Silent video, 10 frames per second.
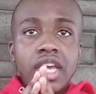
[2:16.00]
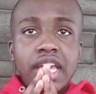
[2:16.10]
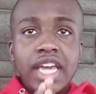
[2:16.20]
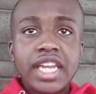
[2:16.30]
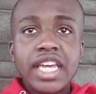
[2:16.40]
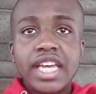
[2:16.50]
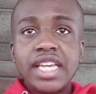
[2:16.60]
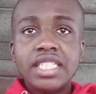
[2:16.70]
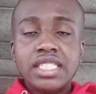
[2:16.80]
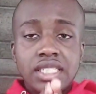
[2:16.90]
It
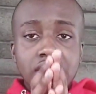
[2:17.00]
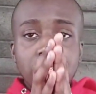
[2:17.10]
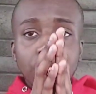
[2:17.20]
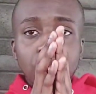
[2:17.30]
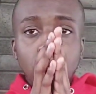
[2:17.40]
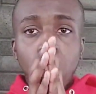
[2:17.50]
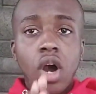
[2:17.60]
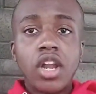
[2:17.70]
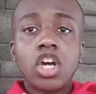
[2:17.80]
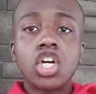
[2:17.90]
is
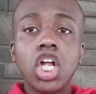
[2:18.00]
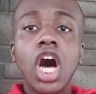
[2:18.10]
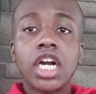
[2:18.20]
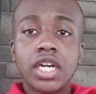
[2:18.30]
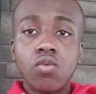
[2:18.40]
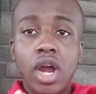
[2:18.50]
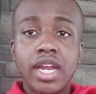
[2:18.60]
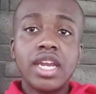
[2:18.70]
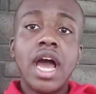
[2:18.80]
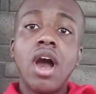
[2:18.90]
1 o'clock
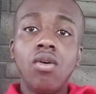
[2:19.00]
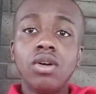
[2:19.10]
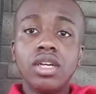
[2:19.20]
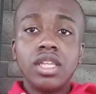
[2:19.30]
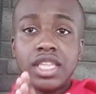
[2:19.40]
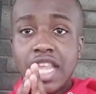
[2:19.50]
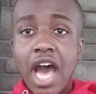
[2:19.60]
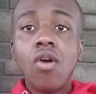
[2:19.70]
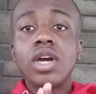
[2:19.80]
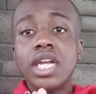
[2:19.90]
right now.
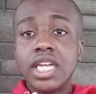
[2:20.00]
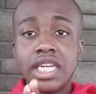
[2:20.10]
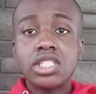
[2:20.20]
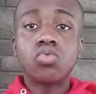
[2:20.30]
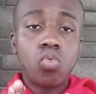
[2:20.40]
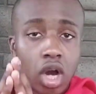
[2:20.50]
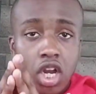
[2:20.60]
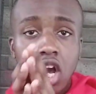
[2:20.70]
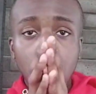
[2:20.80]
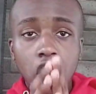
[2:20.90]
Now it is
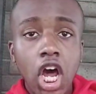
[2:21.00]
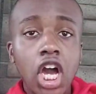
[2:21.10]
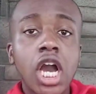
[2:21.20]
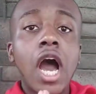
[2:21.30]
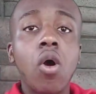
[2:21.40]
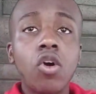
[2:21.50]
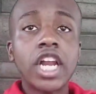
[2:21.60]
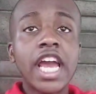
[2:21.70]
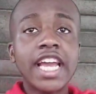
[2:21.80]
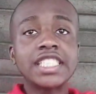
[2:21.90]
1 o'clock.
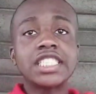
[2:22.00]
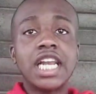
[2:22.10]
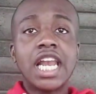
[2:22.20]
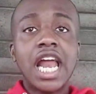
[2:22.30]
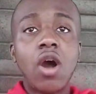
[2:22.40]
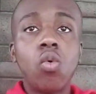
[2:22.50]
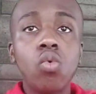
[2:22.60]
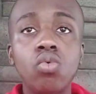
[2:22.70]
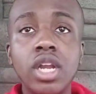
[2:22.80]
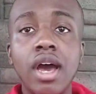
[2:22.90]
Ahora es la
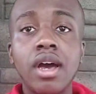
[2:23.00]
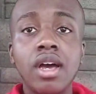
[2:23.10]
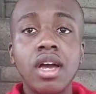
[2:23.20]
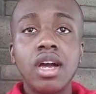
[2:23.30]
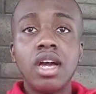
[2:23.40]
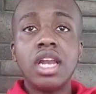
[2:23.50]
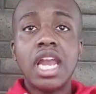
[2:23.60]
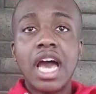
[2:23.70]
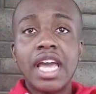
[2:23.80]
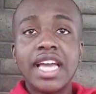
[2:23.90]
una.
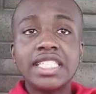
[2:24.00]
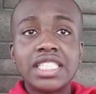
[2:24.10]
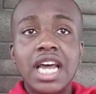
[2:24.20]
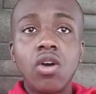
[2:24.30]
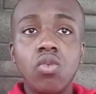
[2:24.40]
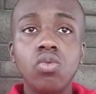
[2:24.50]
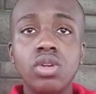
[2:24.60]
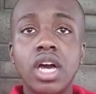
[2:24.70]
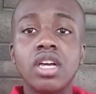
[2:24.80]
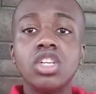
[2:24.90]
La es la
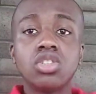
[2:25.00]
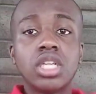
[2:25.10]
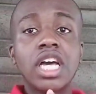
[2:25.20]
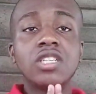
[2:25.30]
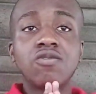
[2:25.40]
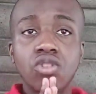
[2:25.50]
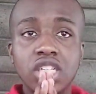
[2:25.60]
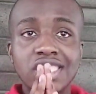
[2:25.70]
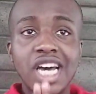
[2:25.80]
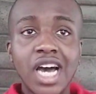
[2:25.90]
una. So that is for the
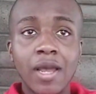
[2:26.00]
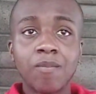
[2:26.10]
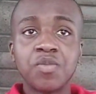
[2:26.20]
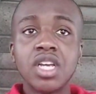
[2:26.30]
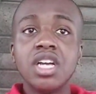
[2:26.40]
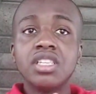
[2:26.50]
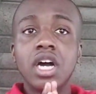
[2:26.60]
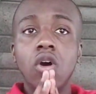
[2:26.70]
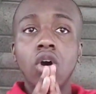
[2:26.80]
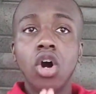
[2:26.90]
time.
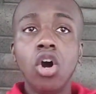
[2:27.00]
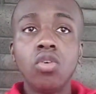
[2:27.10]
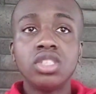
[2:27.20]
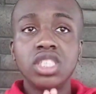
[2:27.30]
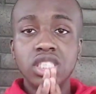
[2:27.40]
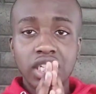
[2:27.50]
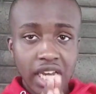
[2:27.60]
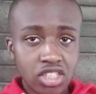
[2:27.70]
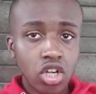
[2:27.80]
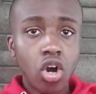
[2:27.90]
Now O, the
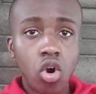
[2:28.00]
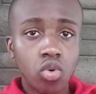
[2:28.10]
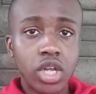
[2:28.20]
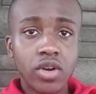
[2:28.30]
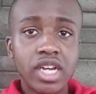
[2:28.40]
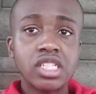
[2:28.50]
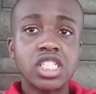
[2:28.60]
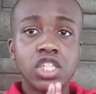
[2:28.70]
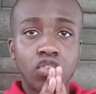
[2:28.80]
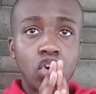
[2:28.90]
next O there
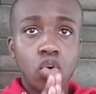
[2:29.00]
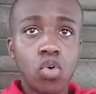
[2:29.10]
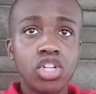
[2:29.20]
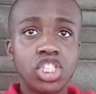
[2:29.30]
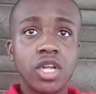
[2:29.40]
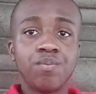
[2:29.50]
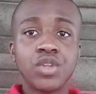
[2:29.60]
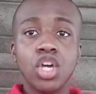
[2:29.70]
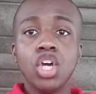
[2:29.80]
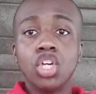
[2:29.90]
is for origin.
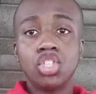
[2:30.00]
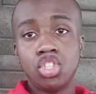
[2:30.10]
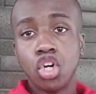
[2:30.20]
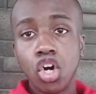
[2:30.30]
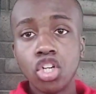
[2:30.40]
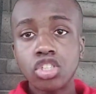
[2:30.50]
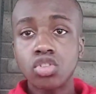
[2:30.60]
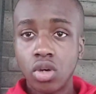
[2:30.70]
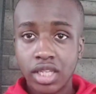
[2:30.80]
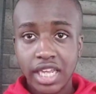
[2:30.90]
Yo
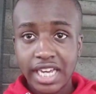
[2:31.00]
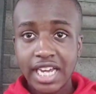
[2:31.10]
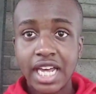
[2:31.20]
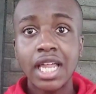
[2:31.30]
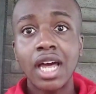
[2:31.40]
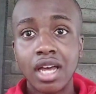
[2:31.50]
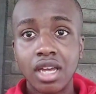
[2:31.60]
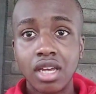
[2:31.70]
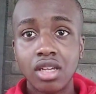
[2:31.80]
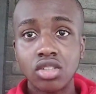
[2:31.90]
soy de Canadá.
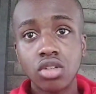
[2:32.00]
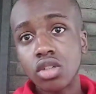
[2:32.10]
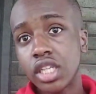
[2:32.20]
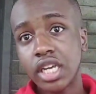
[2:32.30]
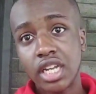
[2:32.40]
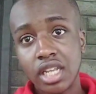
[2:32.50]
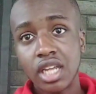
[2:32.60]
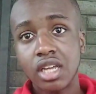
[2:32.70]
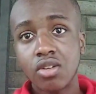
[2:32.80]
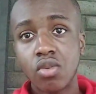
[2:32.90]
Yo soy de
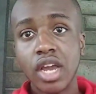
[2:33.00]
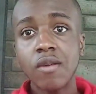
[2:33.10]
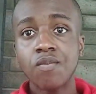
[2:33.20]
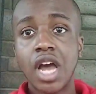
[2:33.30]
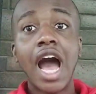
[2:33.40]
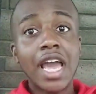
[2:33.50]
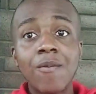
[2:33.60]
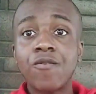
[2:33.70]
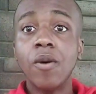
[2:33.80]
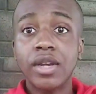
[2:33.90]
Canadá, right? I am
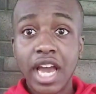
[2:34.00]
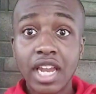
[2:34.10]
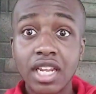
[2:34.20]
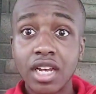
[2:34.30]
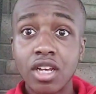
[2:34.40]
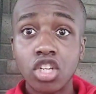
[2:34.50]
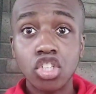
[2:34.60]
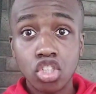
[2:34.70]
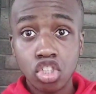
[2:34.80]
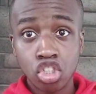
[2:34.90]
from Canada.
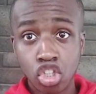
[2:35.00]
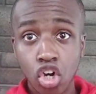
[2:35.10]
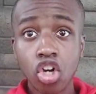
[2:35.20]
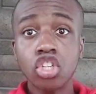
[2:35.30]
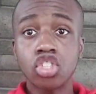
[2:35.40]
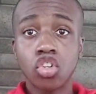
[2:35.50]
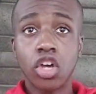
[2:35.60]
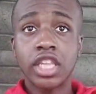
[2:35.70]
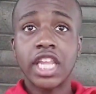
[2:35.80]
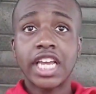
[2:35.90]
Yo
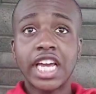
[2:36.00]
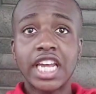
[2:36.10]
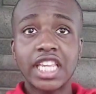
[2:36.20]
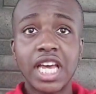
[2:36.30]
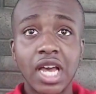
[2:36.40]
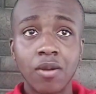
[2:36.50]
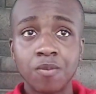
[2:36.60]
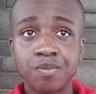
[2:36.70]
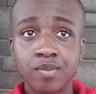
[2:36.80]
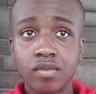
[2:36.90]
soy de Canadá,
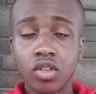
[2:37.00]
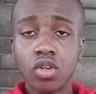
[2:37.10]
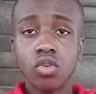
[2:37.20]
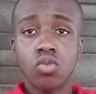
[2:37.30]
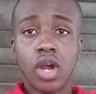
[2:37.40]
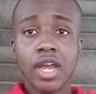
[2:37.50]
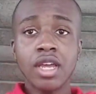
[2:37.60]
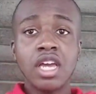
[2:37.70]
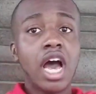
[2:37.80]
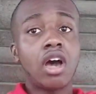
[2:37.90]
right?
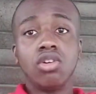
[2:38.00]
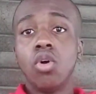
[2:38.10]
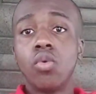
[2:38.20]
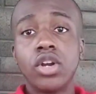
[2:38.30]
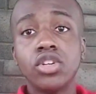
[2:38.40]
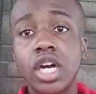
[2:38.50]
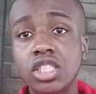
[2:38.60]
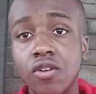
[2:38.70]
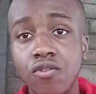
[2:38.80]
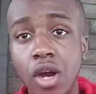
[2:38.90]
I don't know where you
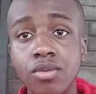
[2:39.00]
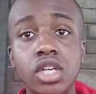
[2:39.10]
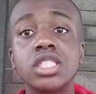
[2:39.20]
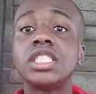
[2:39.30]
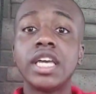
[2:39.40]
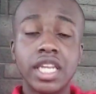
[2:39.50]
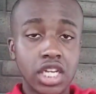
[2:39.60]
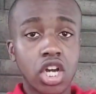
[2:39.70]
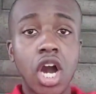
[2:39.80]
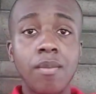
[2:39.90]
guys are from. You could say in
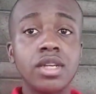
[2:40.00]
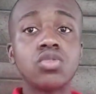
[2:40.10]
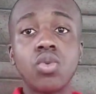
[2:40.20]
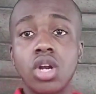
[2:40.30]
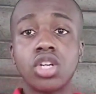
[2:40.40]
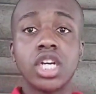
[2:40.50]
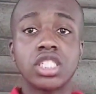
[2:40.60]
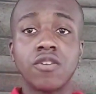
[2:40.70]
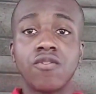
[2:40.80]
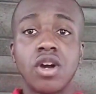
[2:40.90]
the comments where you guys
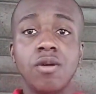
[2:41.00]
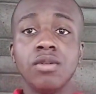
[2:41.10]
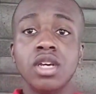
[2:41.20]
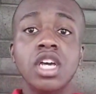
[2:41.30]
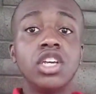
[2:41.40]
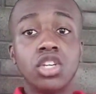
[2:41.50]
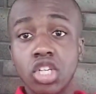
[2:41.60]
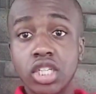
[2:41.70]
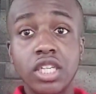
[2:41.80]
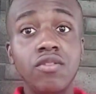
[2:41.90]
are from. You
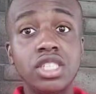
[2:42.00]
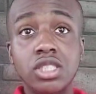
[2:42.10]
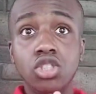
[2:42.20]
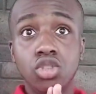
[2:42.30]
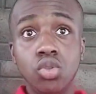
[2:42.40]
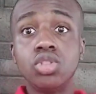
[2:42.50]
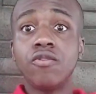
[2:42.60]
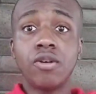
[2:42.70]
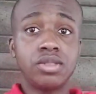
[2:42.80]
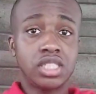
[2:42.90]
could even use the
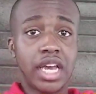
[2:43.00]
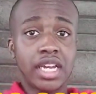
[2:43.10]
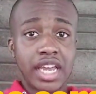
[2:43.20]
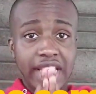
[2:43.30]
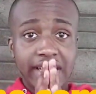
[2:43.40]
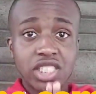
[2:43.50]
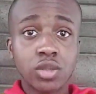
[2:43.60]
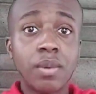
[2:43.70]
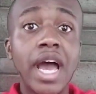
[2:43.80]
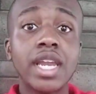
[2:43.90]
verb ser in
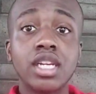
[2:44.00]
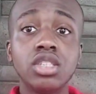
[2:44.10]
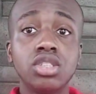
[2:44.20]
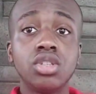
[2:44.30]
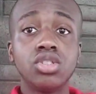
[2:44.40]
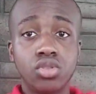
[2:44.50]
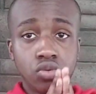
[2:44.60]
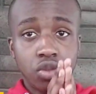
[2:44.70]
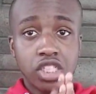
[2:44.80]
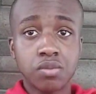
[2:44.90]
Spanish to
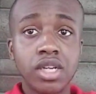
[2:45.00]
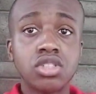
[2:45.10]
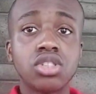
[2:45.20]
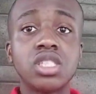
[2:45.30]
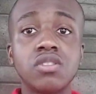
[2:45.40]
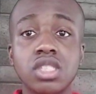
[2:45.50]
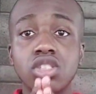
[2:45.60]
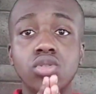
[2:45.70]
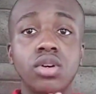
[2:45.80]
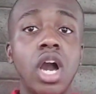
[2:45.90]
express yourselves
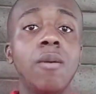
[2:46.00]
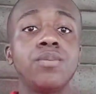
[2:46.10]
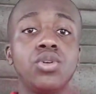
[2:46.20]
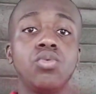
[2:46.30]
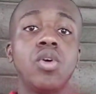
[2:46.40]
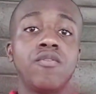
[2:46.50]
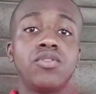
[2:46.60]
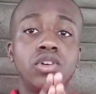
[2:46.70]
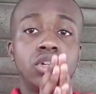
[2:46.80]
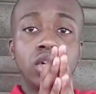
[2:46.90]
to help you with
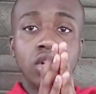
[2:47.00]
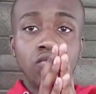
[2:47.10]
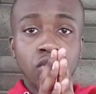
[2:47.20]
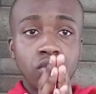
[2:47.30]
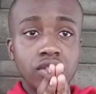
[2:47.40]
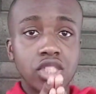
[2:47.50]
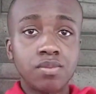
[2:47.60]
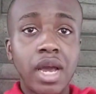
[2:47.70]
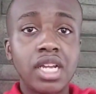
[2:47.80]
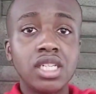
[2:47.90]
your
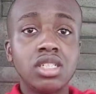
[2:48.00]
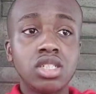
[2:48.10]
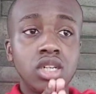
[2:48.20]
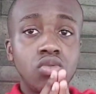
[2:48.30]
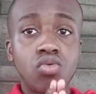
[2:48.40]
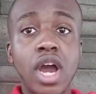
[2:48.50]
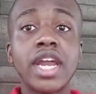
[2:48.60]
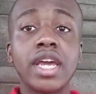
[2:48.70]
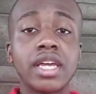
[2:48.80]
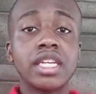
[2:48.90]
Spanish
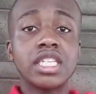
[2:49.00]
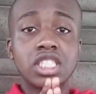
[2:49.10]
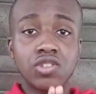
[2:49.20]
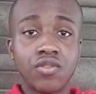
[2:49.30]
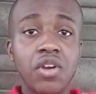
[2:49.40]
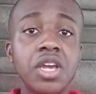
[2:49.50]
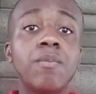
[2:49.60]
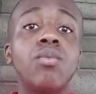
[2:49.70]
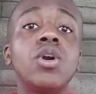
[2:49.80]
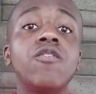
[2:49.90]
writing. This is very
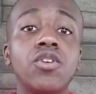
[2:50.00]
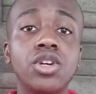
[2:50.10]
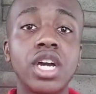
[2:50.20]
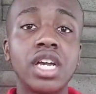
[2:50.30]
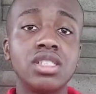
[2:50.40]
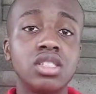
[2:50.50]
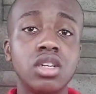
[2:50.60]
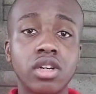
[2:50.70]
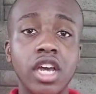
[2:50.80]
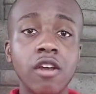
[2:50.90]
important for you guys,
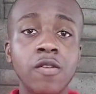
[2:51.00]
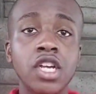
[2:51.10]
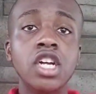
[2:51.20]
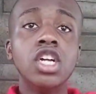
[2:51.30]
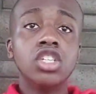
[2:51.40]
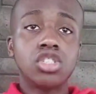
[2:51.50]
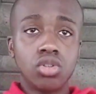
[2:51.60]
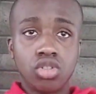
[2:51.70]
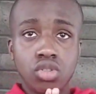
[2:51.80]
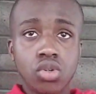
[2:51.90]
okay? So
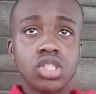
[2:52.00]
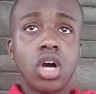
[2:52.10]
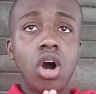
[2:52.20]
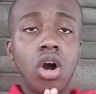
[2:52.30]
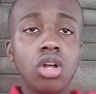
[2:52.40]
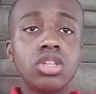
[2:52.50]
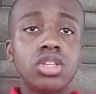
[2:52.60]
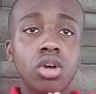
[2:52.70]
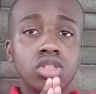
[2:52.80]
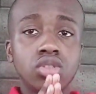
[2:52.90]
use all
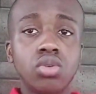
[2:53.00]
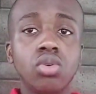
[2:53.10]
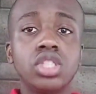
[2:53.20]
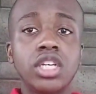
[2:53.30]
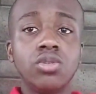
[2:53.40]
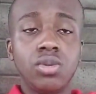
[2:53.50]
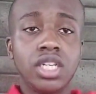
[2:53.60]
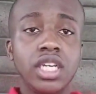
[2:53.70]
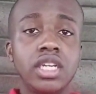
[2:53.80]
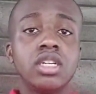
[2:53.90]
those tools that you
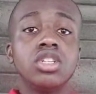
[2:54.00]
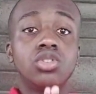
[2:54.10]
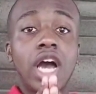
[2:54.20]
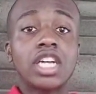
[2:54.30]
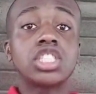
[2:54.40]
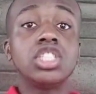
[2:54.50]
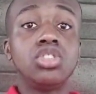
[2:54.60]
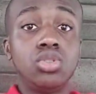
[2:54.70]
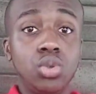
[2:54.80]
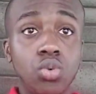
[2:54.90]
need to actually
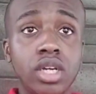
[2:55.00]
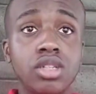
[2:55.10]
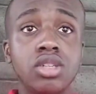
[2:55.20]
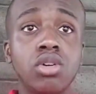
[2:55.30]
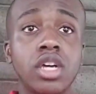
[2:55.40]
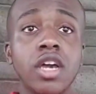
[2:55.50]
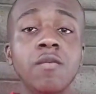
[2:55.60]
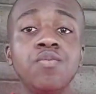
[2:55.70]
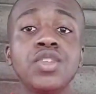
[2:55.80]
do it, okay?